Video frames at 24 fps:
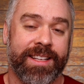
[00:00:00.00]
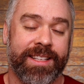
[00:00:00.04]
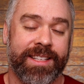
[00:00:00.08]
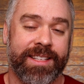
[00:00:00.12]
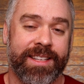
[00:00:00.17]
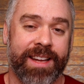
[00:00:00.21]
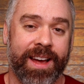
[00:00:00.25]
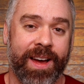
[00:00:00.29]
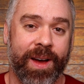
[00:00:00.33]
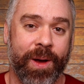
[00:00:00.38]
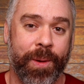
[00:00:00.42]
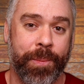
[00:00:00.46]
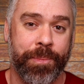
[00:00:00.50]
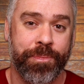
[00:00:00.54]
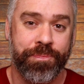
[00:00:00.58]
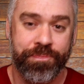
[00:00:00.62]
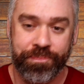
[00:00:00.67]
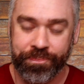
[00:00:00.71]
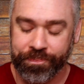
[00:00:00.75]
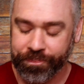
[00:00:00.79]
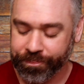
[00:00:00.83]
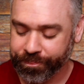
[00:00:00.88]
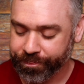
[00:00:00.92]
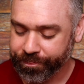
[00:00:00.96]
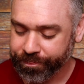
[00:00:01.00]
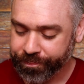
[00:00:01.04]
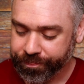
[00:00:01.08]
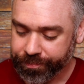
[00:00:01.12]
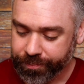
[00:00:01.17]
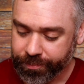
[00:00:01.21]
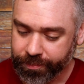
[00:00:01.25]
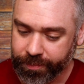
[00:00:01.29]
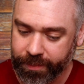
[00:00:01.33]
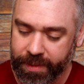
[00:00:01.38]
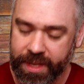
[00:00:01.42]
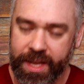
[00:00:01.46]
So
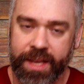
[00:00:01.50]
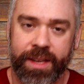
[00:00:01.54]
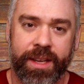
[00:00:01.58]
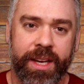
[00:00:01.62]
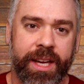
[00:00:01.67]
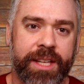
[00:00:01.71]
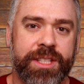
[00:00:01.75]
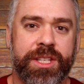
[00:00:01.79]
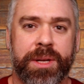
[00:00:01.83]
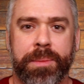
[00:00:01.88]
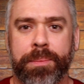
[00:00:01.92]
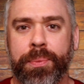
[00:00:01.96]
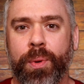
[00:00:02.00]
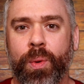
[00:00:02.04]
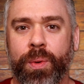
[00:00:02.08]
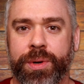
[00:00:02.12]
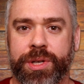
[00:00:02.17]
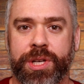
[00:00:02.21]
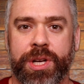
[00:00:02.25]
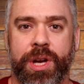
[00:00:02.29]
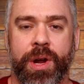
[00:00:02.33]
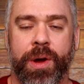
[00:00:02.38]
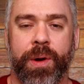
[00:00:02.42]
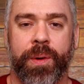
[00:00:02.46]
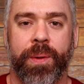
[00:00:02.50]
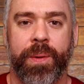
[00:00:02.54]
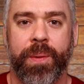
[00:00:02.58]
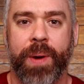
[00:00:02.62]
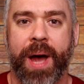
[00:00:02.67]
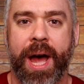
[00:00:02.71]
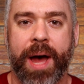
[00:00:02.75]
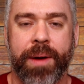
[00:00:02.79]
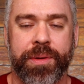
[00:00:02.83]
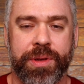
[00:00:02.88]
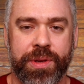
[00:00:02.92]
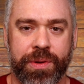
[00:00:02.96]
it's important to know
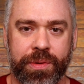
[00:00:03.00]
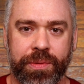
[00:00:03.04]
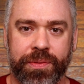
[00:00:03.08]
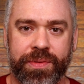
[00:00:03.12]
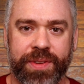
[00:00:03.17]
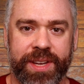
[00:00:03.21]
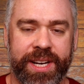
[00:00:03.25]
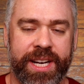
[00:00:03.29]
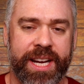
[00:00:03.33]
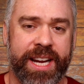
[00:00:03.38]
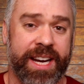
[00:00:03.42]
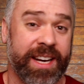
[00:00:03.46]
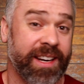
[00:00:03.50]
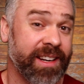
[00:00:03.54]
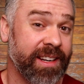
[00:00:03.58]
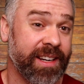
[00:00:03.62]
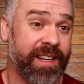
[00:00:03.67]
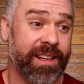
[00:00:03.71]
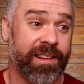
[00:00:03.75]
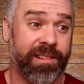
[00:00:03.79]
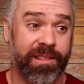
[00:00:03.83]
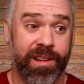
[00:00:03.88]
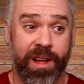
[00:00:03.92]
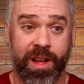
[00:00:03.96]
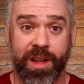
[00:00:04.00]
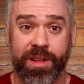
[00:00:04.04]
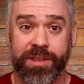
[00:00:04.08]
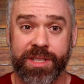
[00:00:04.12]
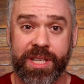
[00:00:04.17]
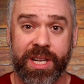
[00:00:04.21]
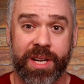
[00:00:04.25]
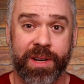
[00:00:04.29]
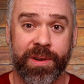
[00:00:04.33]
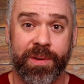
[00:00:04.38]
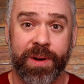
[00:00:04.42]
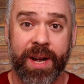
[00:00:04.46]
how you fit in.
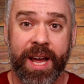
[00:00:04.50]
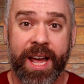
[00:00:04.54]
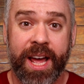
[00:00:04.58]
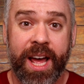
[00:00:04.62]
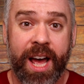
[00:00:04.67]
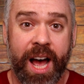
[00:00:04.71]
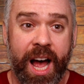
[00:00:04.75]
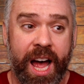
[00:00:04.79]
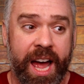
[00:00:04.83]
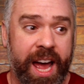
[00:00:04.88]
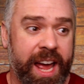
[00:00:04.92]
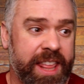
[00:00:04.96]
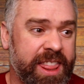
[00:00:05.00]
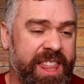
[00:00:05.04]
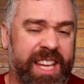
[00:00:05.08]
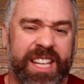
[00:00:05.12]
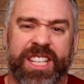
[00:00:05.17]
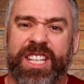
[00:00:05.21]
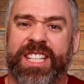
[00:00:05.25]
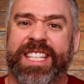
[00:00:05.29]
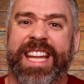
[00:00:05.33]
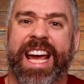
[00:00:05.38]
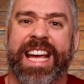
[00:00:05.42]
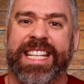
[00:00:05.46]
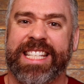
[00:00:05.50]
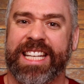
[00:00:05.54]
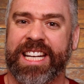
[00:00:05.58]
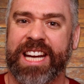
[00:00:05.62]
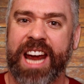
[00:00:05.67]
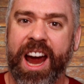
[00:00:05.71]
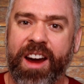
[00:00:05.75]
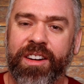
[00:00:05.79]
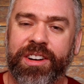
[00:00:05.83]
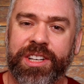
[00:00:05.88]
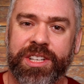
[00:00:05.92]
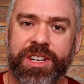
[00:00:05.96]
Also, I think just as a
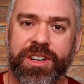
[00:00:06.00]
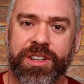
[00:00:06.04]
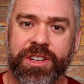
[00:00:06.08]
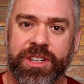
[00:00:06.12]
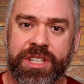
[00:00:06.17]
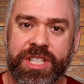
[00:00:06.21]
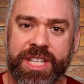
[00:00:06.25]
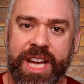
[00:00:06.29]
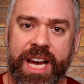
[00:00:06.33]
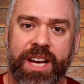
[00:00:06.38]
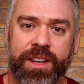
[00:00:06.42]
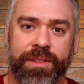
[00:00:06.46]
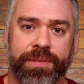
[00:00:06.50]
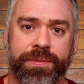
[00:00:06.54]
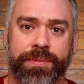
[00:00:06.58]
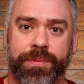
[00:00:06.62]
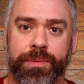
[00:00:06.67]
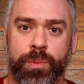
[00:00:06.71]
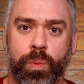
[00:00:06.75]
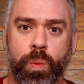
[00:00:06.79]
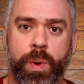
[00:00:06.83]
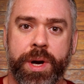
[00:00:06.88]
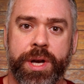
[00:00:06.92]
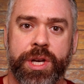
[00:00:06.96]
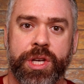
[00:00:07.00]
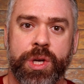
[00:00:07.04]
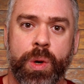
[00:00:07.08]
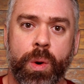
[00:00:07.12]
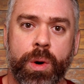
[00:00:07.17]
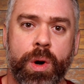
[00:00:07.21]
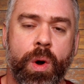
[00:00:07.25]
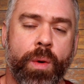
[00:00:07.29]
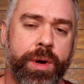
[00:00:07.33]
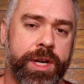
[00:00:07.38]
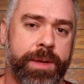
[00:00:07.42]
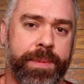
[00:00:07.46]
character yourself, when
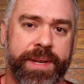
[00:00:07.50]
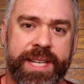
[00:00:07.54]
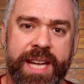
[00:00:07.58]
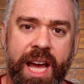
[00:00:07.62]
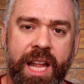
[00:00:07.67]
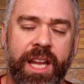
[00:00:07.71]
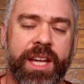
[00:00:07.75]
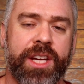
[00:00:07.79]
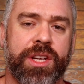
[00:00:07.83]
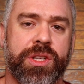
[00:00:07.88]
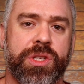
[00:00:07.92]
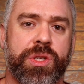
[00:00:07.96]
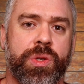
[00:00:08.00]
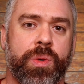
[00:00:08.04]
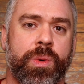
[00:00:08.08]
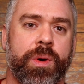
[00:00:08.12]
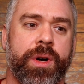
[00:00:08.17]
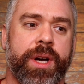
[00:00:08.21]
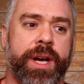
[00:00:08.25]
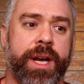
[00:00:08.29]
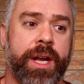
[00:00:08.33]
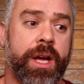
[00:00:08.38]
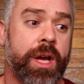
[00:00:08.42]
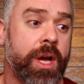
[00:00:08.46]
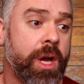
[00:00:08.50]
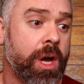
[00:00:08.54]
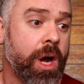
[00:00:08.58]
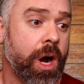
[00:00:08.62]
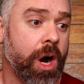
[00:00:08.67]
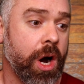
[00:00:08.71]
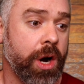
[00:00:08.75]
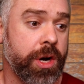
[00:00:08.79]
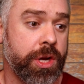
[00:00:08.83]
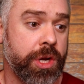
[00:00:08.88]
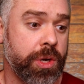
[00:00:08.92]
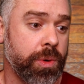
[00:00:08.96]
you're going to be telling a story,
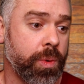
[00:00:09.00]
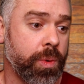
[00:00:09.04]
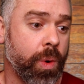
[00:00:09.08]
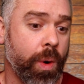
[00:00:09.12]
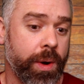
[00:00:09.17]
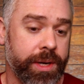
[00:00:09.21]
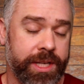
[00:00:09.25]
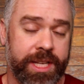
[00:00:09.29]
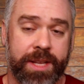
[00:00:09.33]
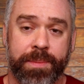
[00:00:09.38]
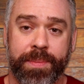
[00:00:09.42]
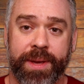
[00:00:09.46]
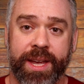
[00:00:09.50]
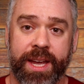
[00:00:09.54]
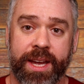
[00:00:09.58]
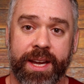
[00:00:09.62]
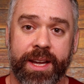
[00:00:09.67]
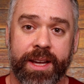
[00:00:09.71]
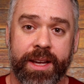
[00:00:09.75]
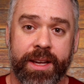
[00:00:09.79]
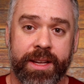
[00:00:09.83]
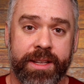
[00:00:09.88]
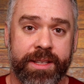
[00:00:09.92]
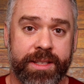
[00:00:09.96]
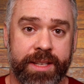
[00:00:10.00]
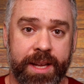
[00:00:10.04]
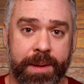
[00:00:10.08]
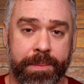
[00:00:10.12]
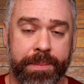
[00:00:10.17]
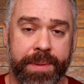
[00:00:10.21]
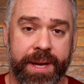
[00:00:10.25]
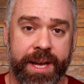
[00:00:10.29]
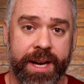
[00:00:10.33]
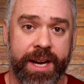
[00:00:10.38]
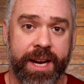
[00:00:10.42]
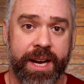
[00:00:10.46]
are you going to be
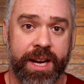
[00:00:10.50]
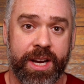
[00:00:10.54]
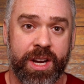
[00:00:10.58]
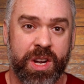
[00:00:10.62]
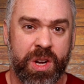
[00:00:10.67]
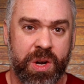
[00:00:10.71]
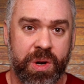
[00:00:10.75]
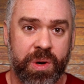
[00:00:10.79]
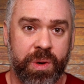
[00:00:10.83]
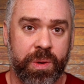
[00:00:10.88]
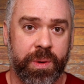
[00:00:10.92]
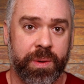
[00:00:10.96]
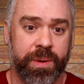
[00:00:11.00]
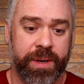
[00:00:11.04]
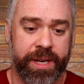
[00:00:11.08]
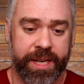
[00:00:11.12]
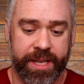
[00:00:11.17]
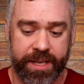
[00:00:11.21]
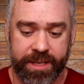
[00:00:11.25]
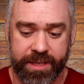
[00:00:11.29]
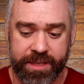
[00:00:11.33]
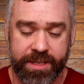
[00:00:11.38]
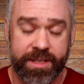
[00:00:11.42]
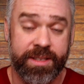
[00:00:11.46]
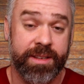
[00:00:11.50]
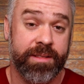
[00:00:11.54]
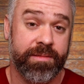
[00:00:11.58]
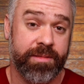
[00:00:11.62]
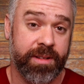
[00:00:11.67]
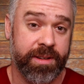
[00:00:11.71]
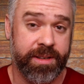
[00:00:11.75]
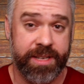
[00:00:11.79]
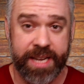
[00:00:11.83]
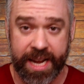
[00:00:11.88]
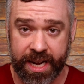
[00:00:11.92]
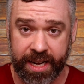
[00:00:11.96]
somebody who is
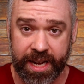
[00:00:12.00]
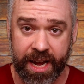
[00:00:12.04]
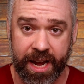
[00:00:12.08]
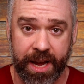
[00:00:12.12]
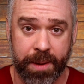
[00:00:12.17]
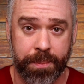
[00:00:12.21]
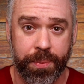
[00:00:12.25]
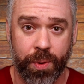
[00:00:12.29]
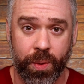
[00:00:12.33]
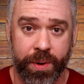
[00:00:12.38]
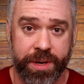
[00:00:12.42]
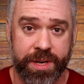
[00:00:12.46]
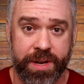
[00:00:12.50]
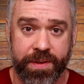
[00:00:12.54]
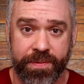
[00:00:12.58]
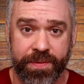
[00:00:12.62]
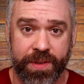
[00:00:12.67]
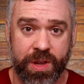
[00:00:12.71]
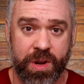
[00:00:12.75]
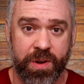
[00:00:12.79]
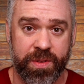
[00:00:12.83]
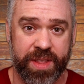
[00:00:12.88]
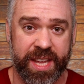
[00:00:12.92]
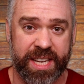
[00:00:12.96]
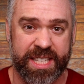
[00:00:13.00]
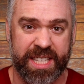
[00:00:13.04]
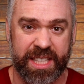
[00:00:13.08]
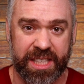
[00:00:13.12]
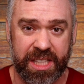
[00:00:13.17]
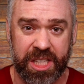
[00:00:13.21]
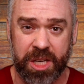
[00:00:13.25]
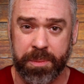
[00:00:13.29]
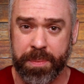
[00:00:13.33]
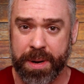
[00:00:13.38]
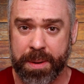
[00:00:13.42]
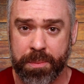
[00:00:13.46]
taking a point of view that's a
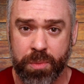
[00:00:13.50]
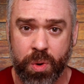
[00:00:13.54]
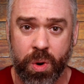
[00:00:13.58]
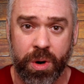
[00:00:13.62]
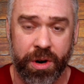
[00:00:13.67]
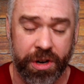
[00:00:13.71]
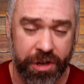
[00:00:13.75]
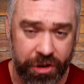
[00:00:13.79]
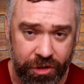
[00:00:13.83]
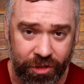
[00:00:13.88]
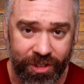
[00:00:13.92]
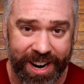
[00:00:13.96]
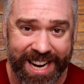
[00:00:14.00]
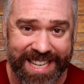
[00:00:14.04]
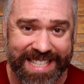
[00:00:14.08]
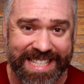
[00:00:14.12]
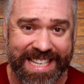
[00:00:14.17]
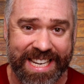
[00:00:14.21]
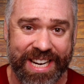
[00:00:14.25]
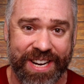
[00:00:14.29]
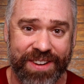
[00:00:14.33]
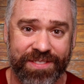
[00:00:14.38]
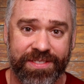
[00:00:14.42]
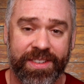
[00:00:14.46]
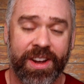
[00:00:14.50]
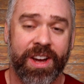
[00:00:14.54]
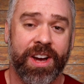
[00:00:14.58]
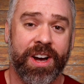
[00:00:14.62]
little bit more aggressive?